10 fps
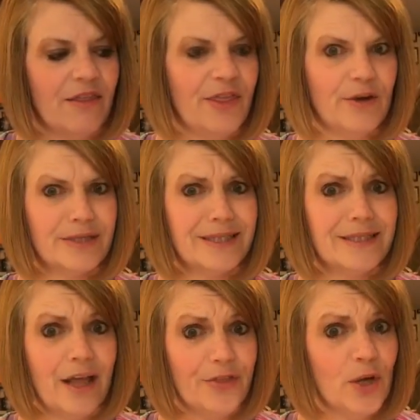There is
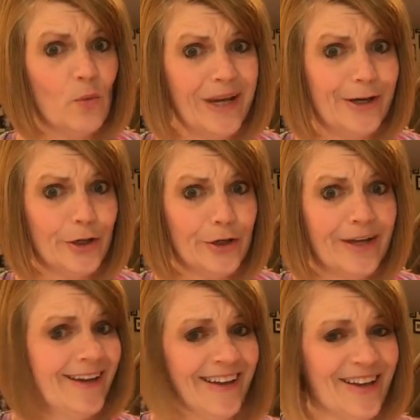nothing weird
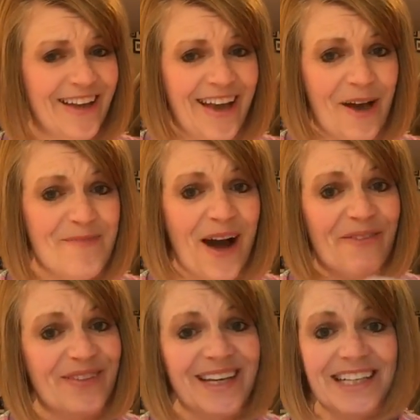
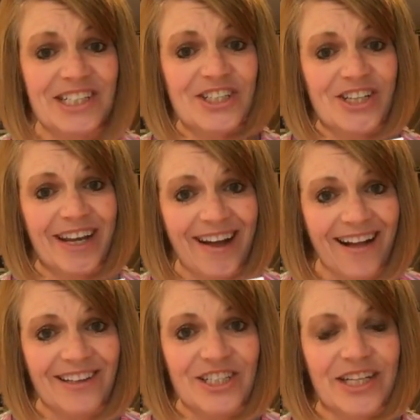about vegan
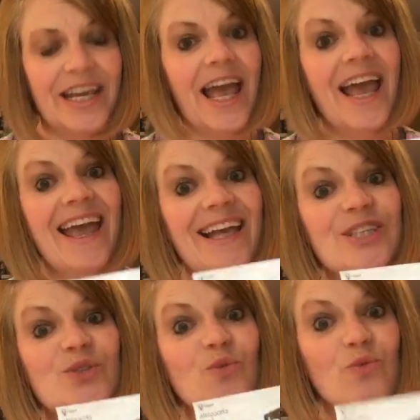Shakeology.
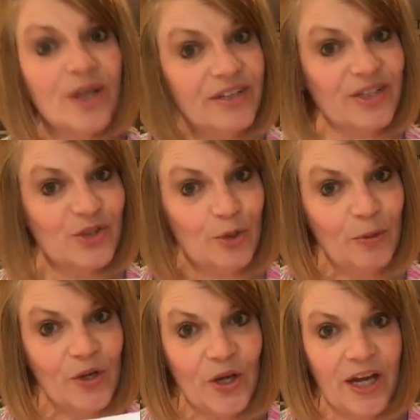It's really
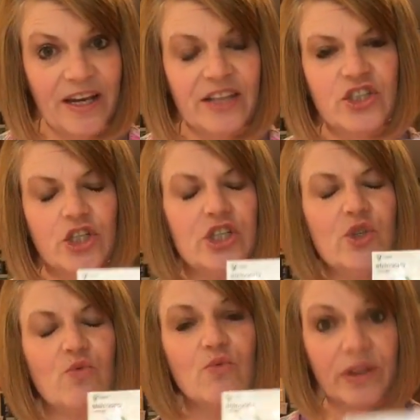super good. It's
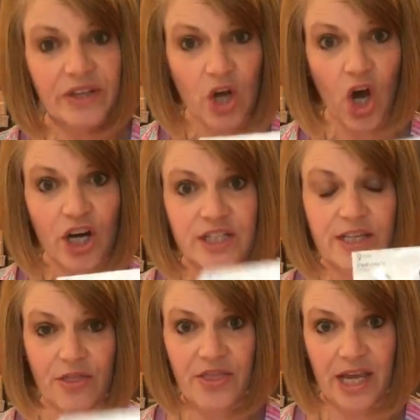just really hard
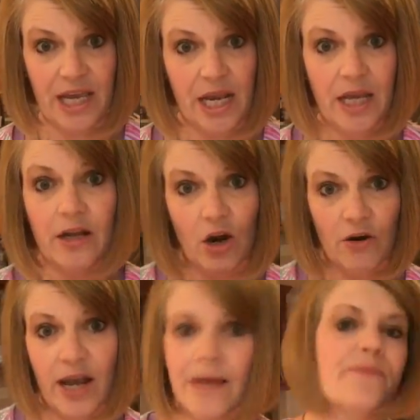to thicken it,
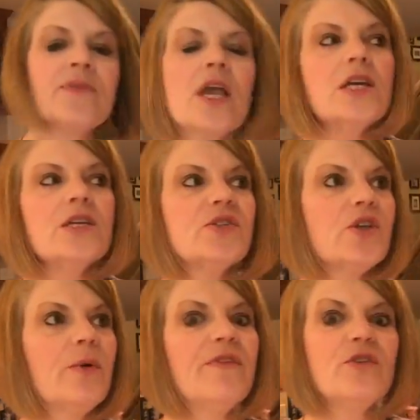all right?
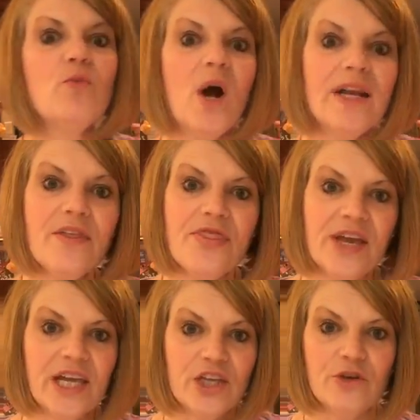So if you want to
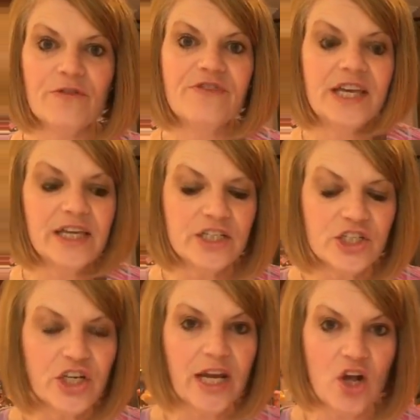thicken your vegan
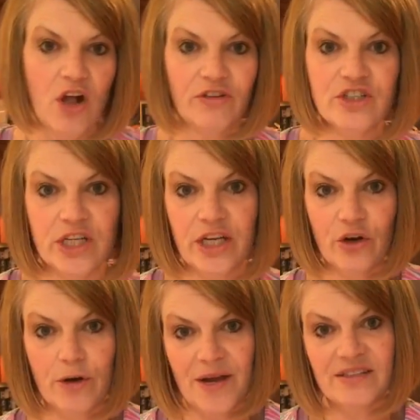Shakeology,
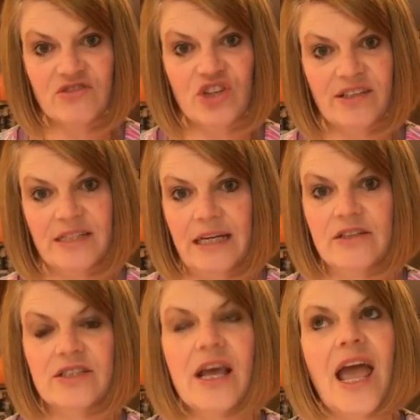here are my
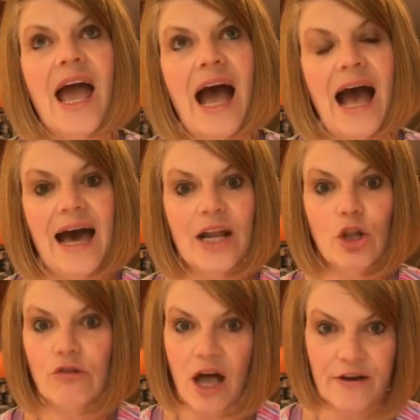suggestions.
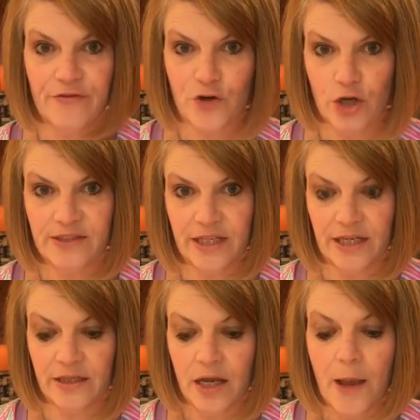Add a lot of
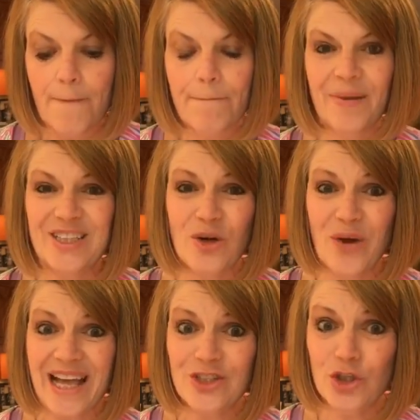frozen, but
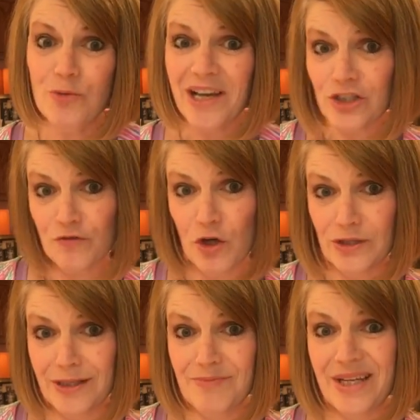don't add too much
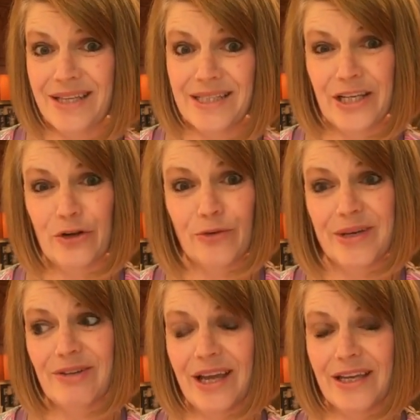frozen because then it'll
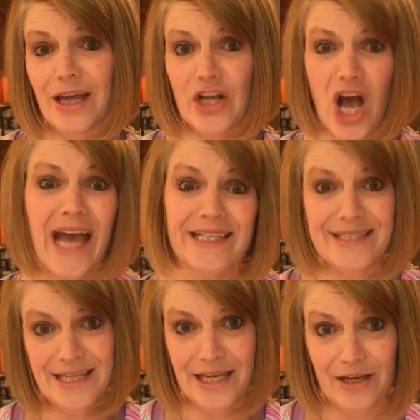be like an
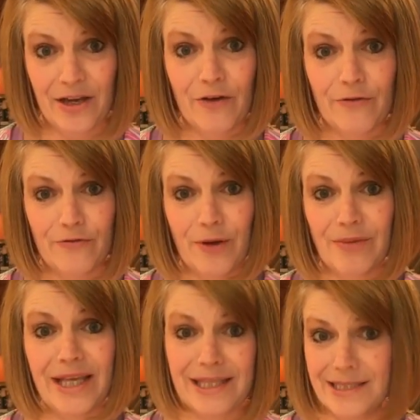icy
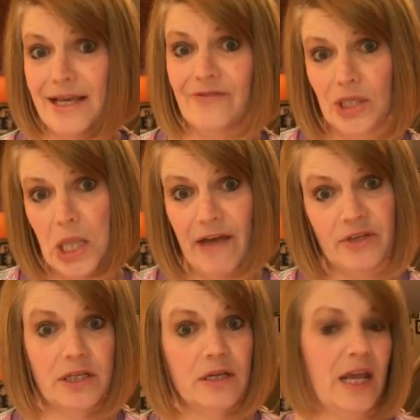from like the 7-Eleven.